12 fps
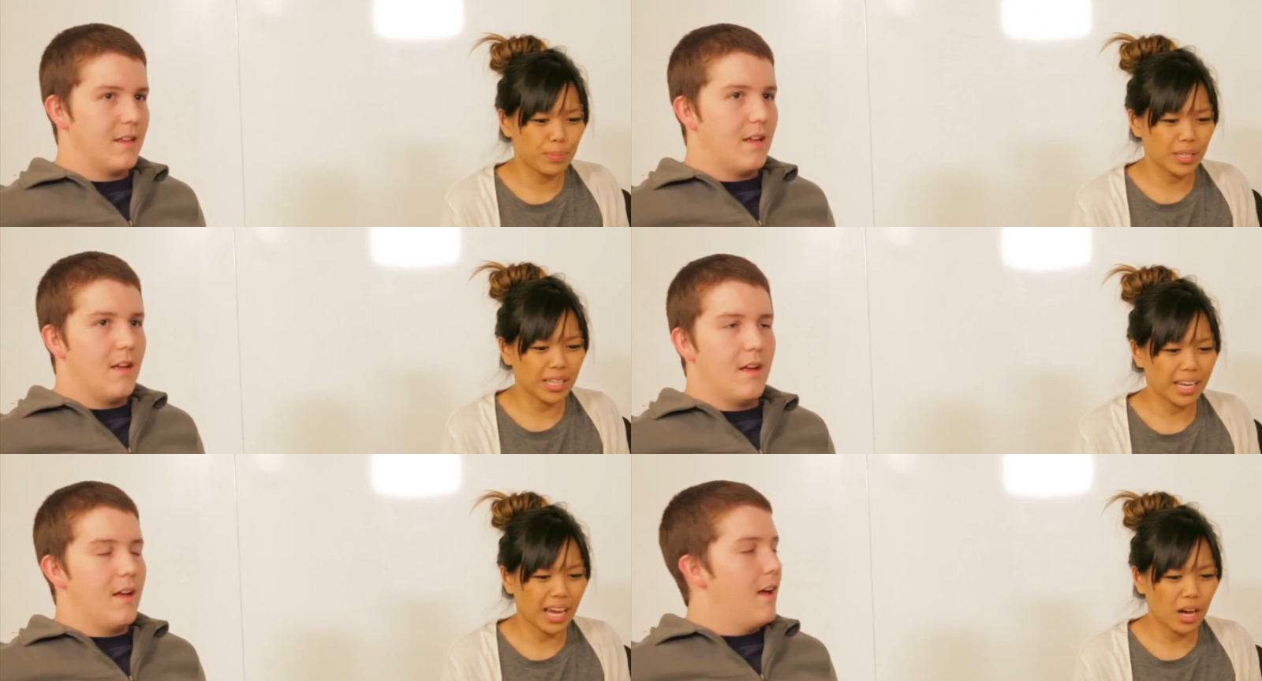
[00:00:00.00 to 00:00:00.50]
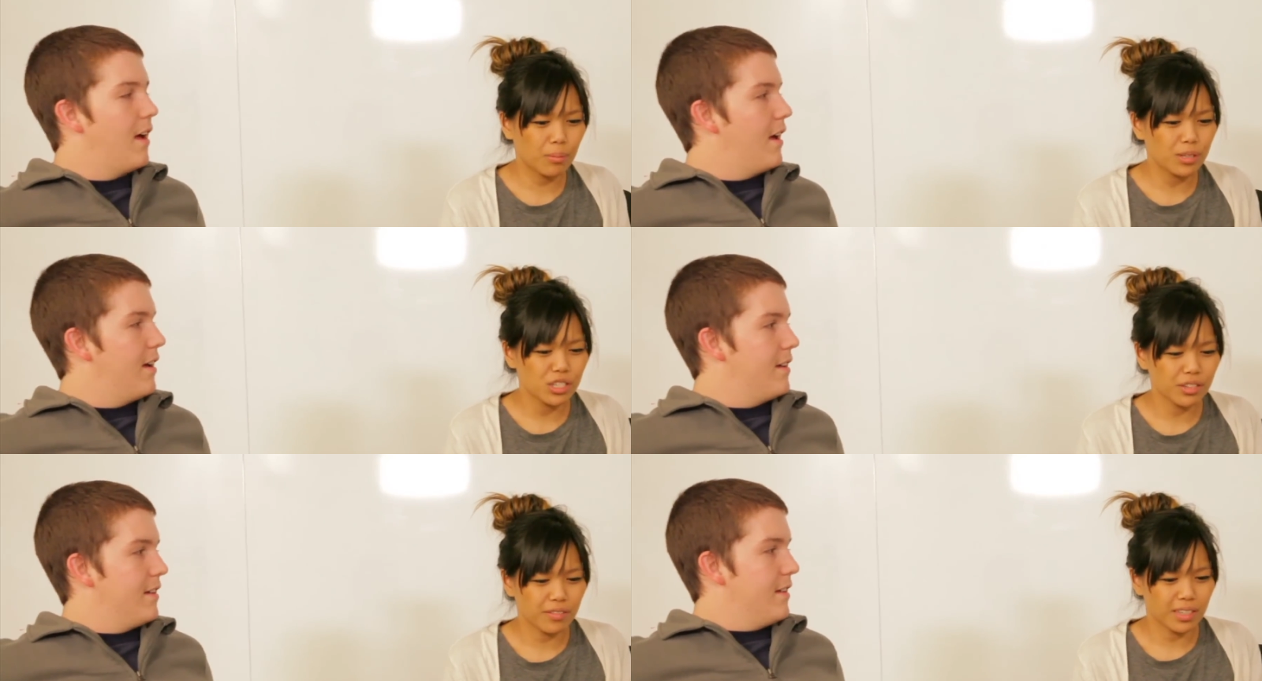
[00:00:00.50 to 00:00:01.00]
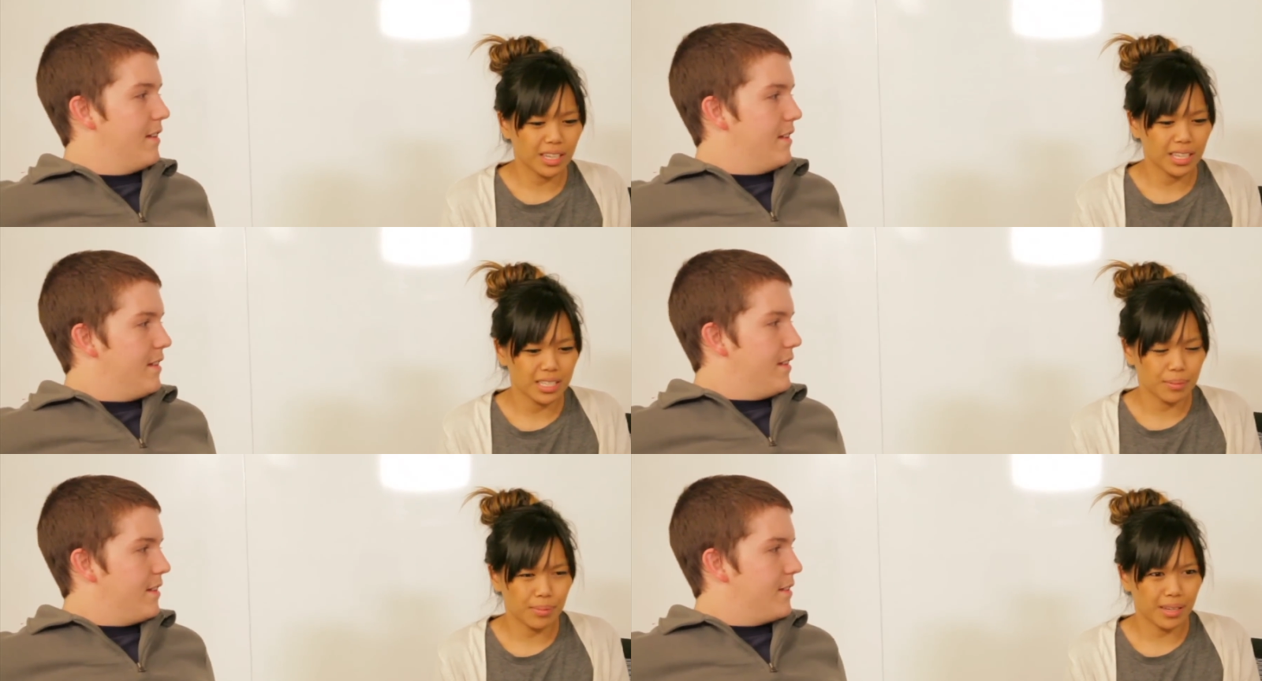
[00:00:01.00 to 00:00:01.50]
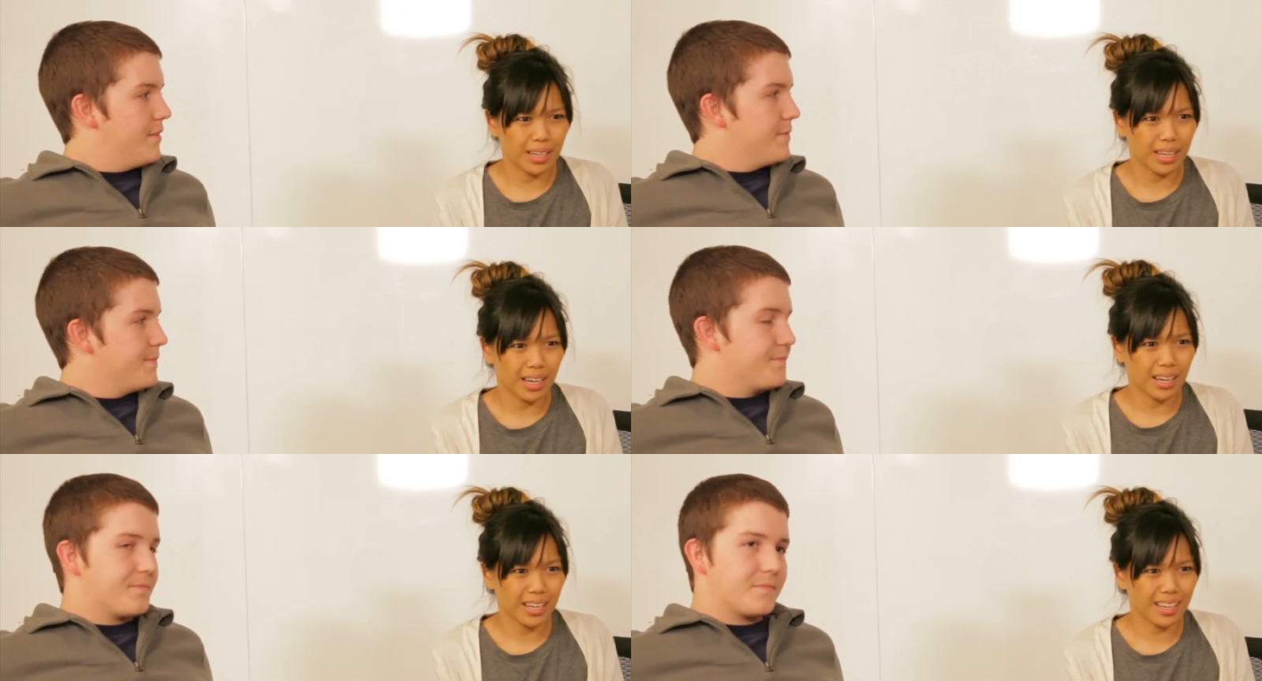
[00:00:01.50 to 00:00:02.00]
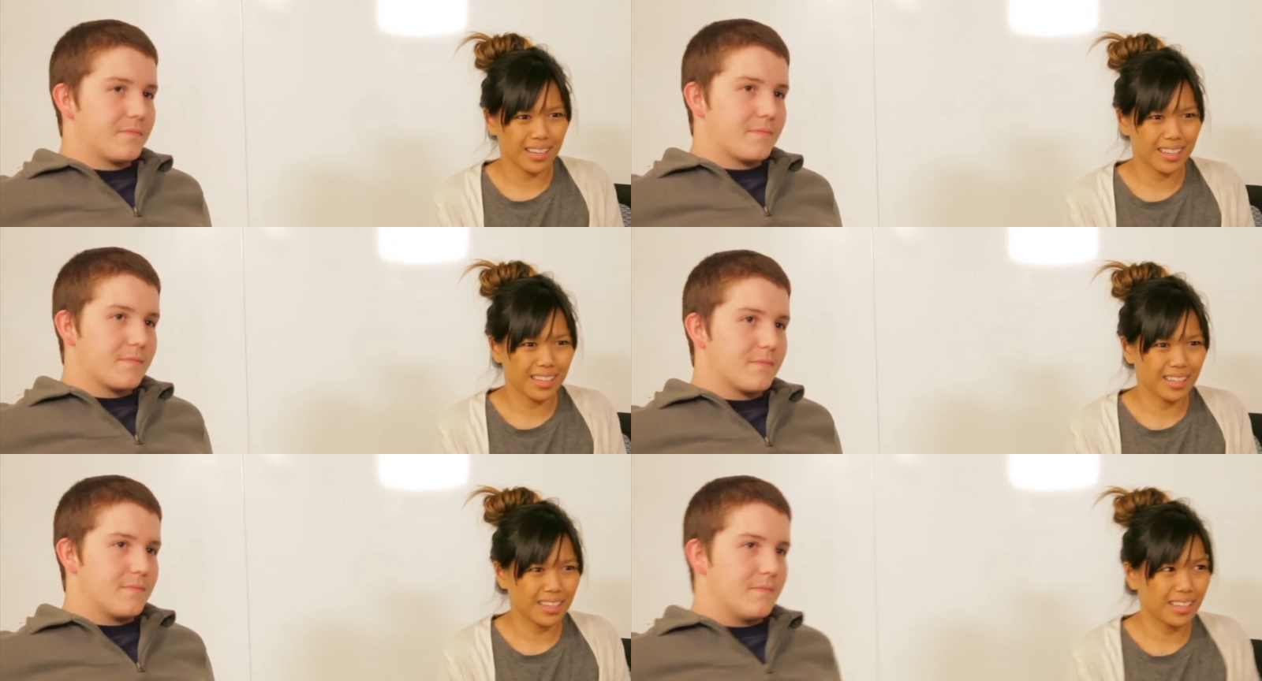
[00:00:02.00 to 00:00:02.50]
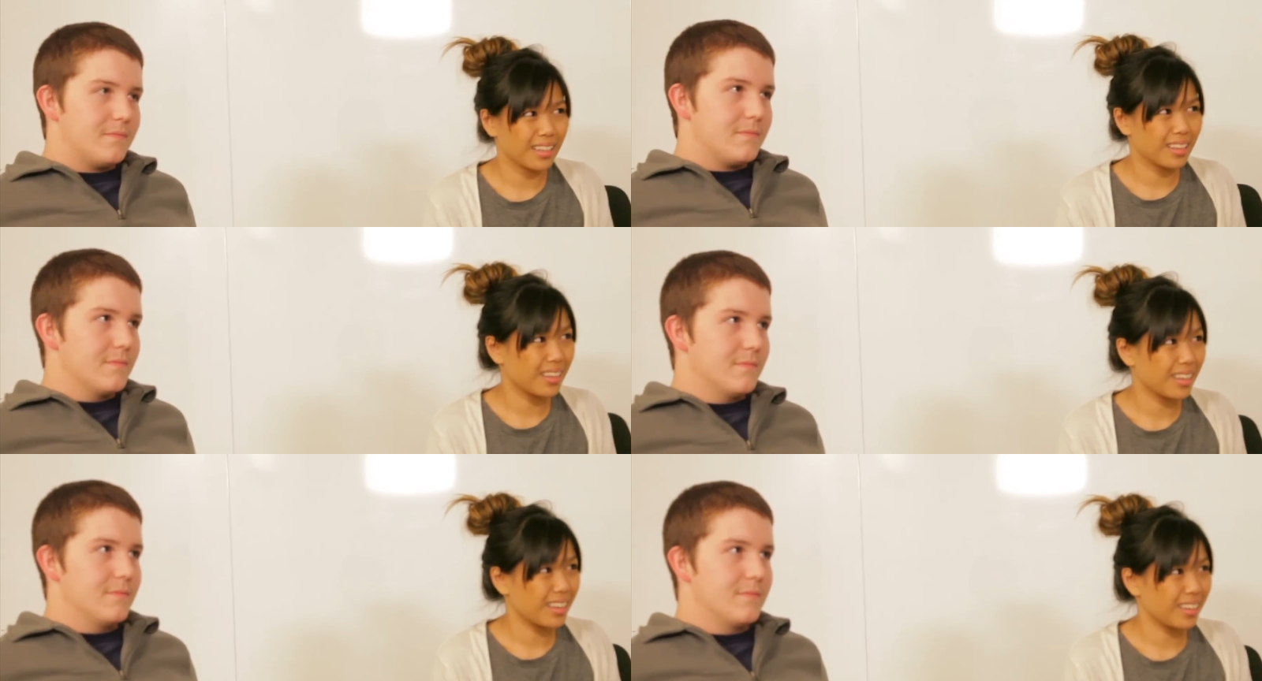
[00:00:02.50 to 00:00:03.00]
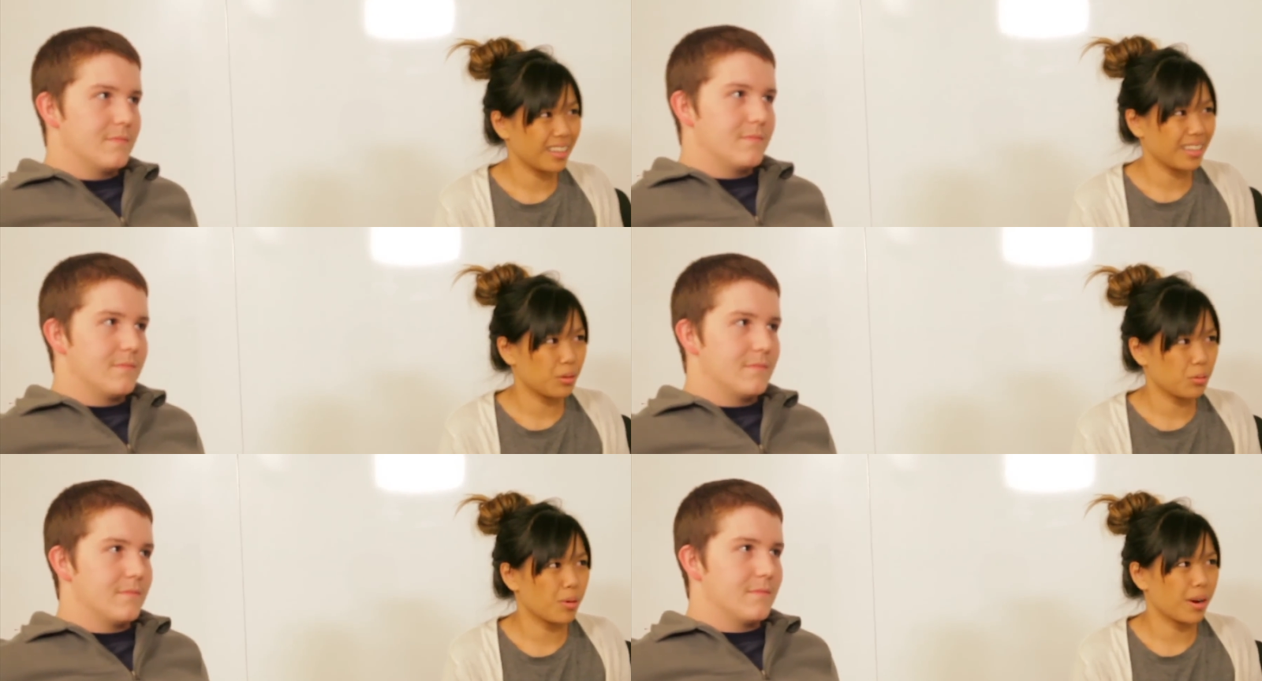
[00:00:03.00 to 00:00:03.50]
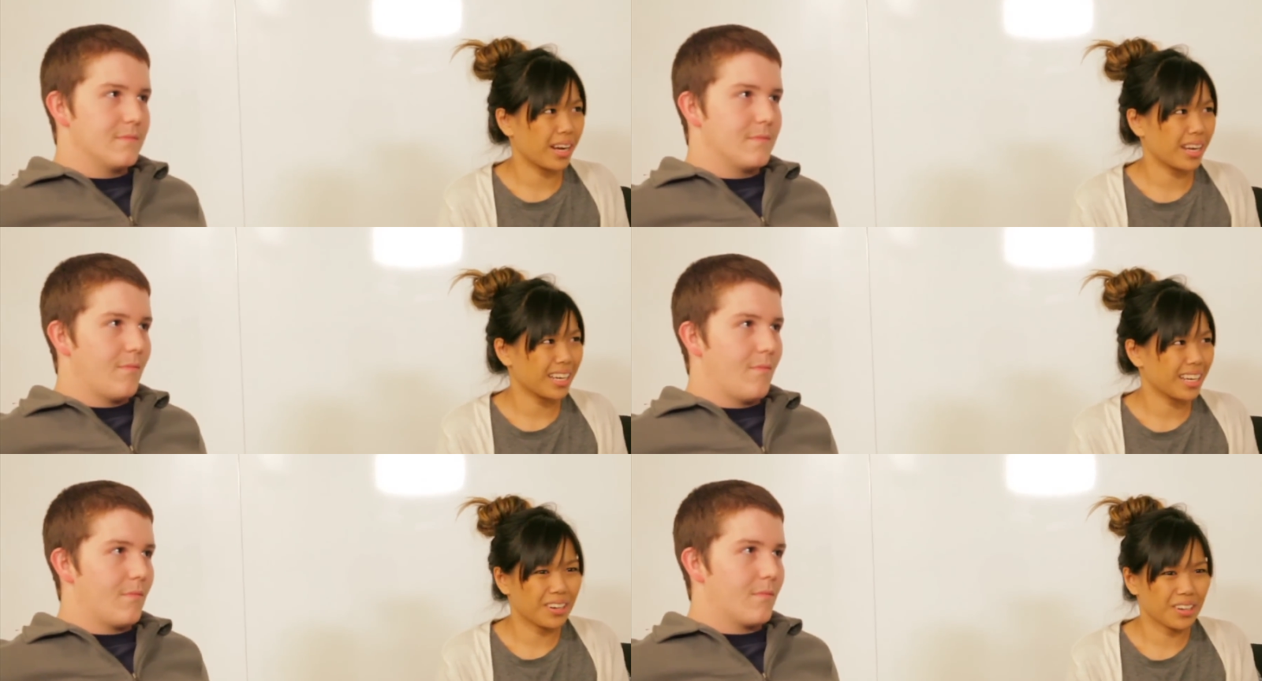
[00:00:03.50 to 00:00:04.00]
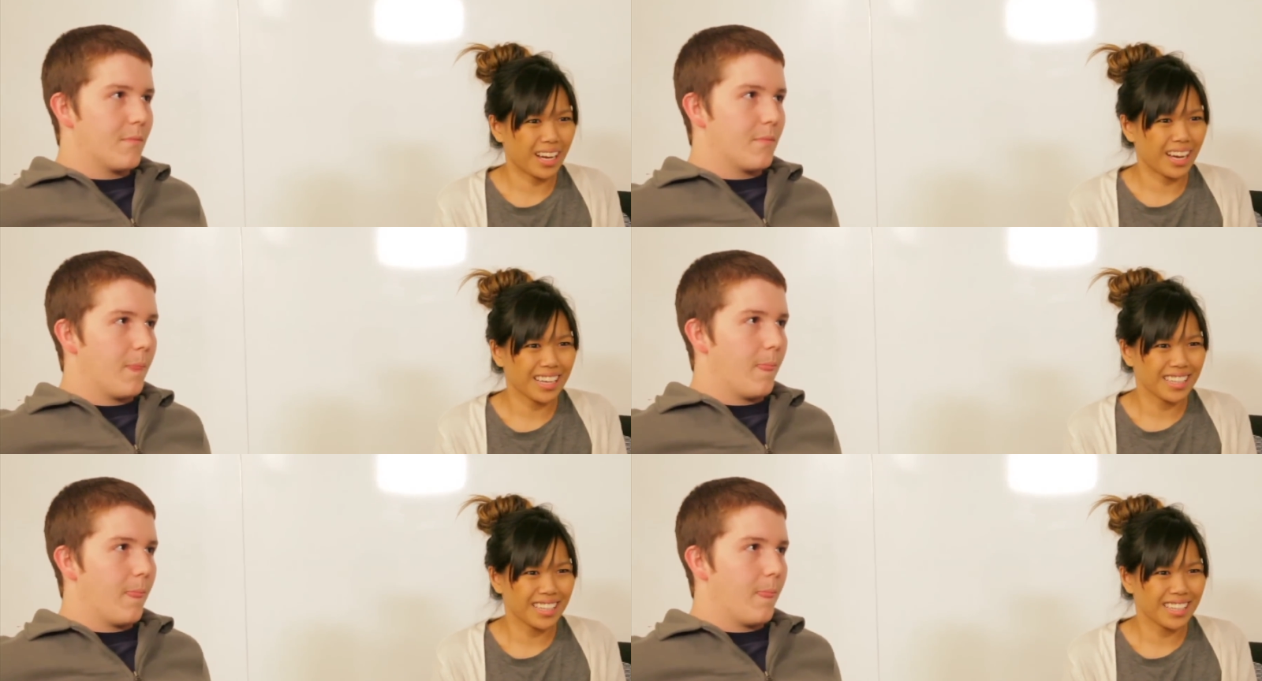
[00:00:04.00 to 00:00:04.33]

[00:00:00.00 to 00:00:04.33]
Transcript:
Speaker 1: But like how much you have to eat to be well you probably should eat it. Right. Okay.